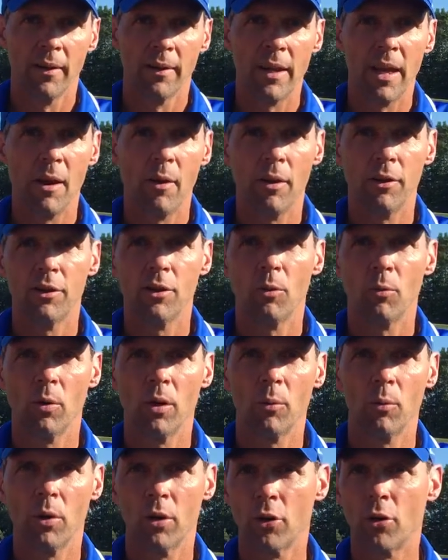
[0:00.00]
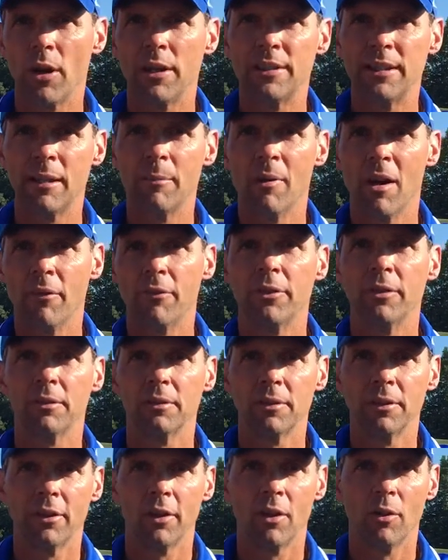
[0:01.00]
Yeah, you know, what, what a great team effort.
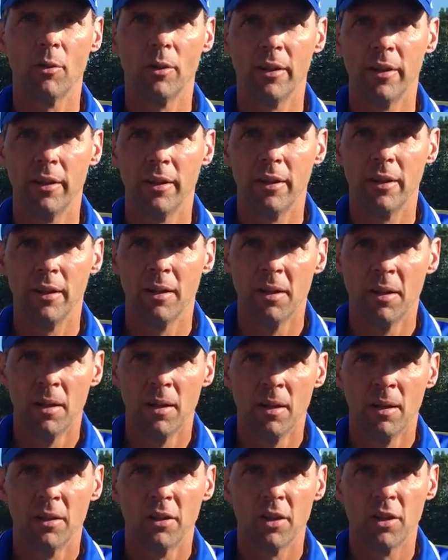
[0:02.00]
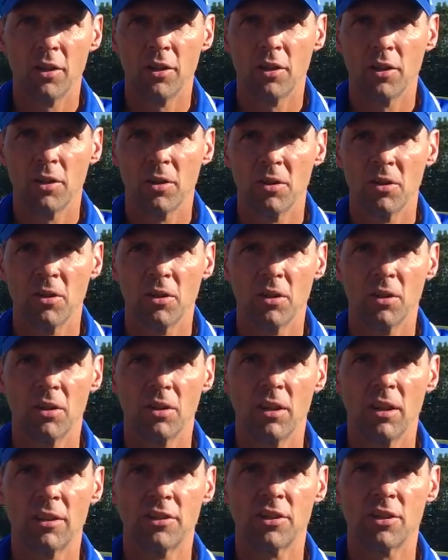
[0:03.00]
You know, it, it,
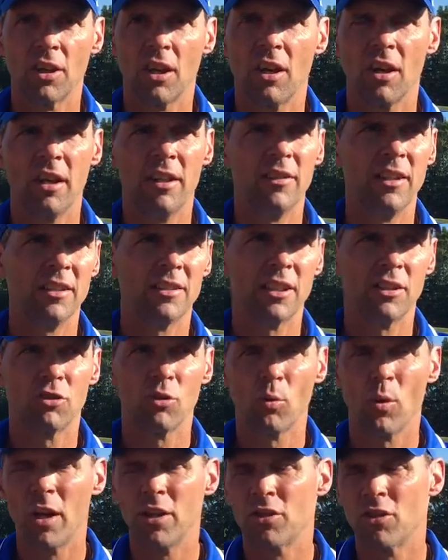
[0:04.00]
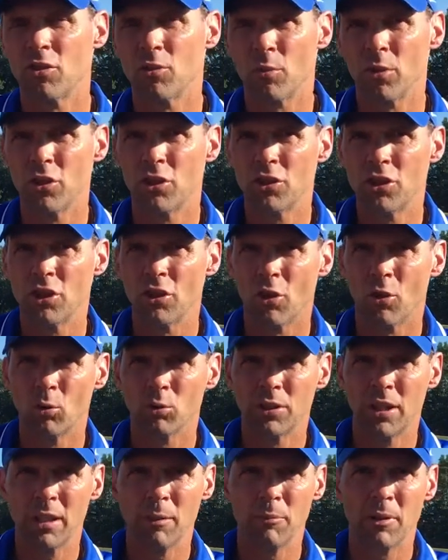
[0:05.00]
it's uh, in these situations when you see your
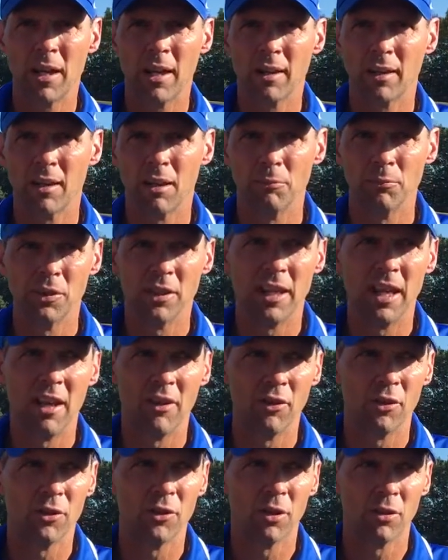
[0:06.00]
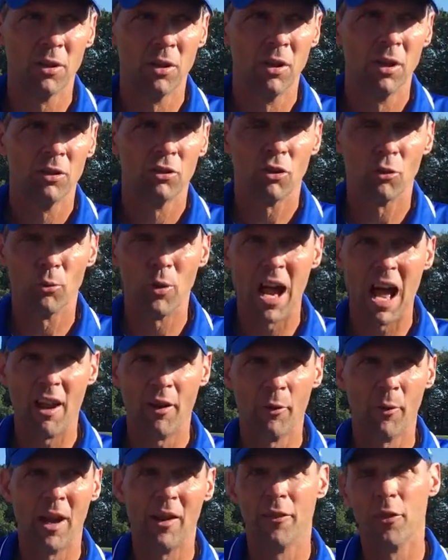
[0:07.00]
whole team kind of come together to, to
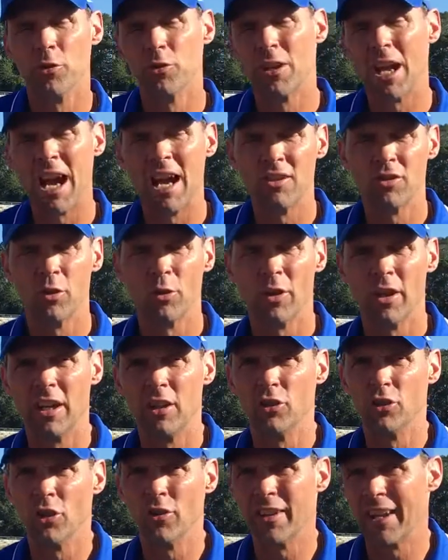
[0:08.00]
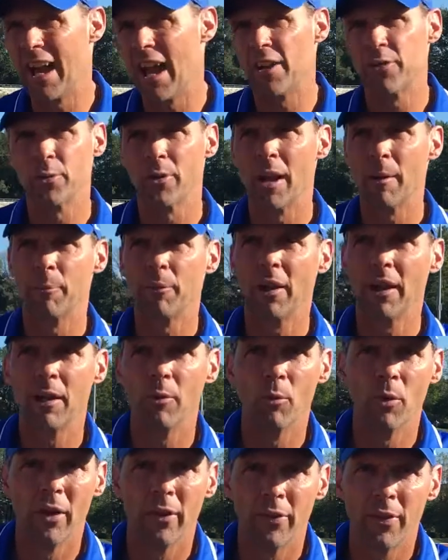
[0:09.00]
rally around those guys who are injured and the guys we're not
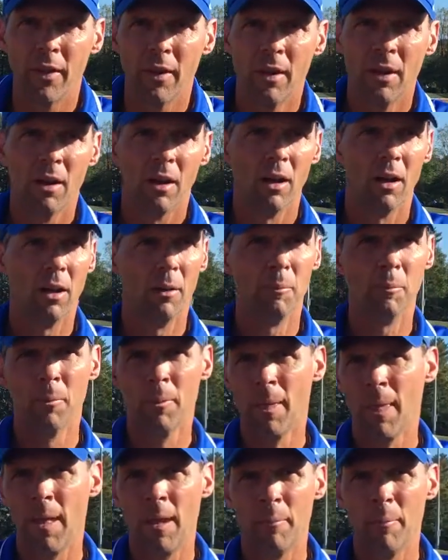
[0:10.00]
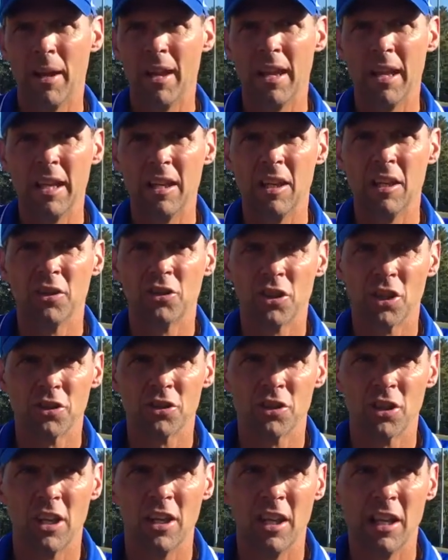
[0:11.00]
playing with. Um, man, it, it's
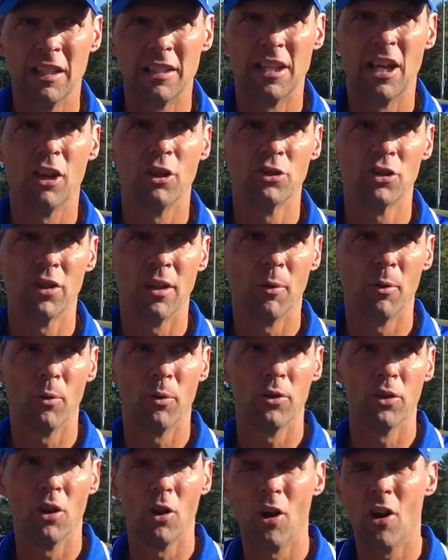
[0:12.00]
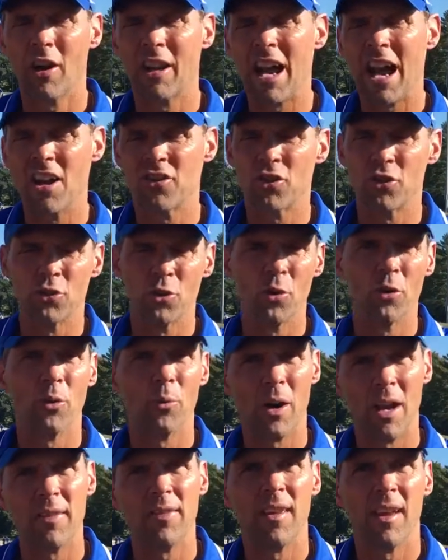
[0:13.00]
just, it, tells you that, you know, our guys are doing
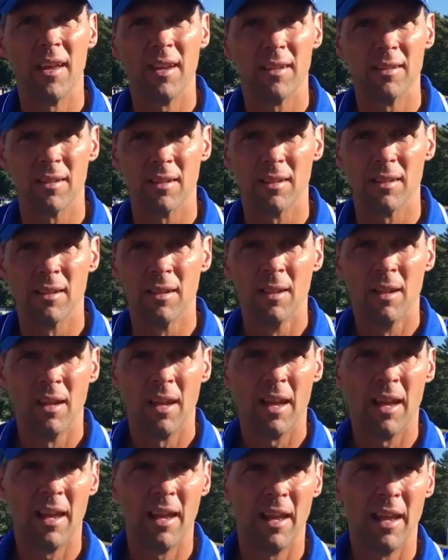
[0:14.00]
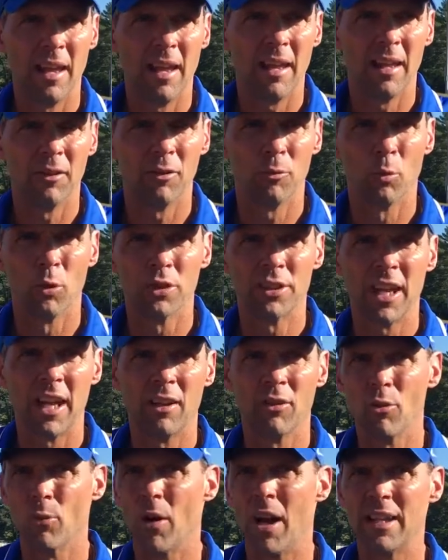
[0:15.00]
the right things and and, and, we're
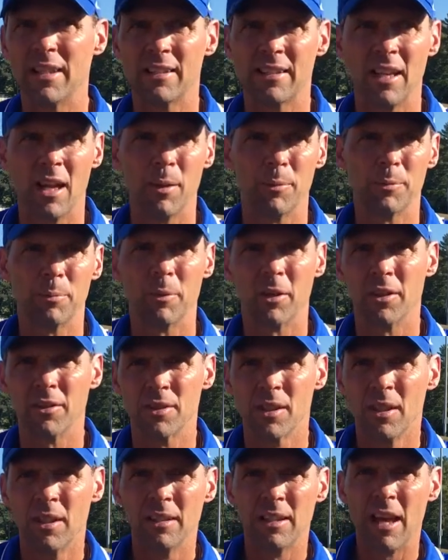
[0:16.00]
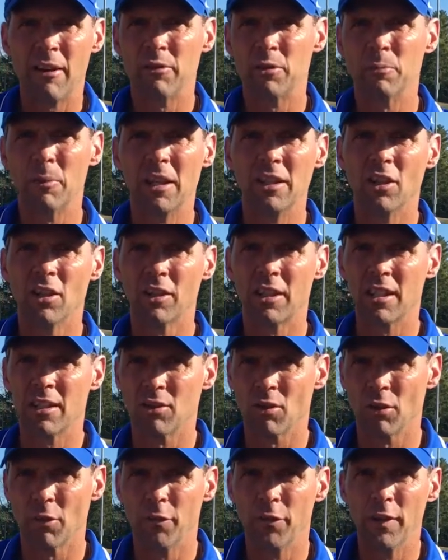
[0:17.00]
taking the right steps because to have as many young
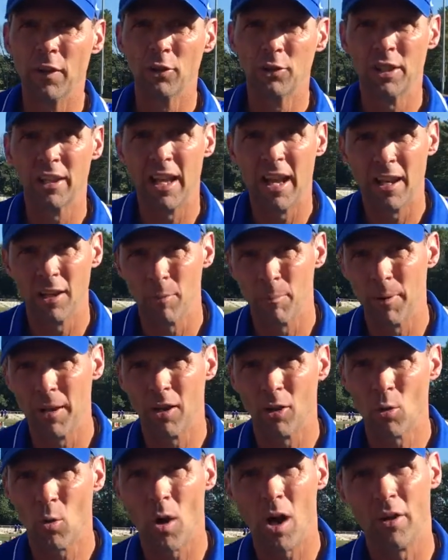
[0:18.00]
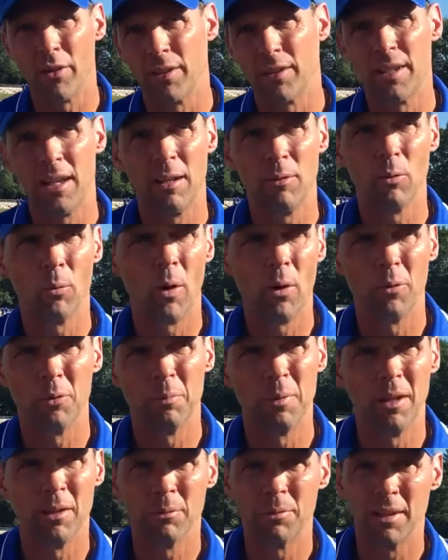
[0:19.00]
kids on the field today and to beat a quality team the way we
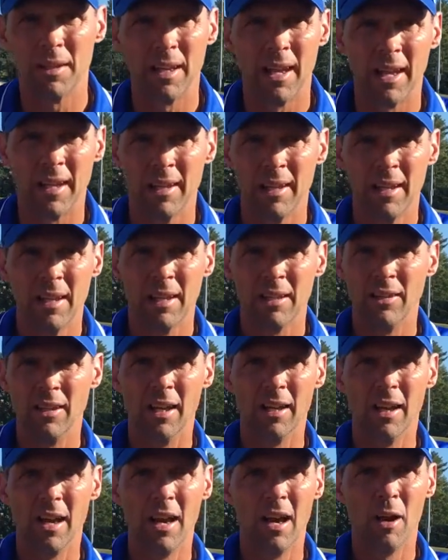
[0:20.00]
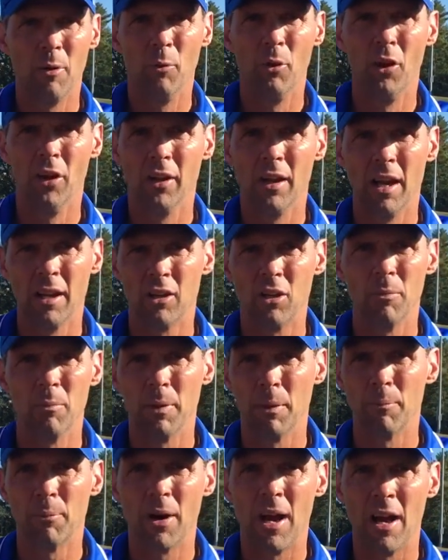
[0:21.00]
beat them today, yeah, I really I couldn't
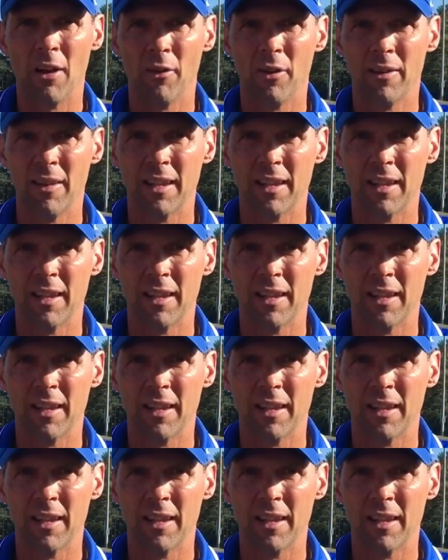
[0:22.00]
be prouder.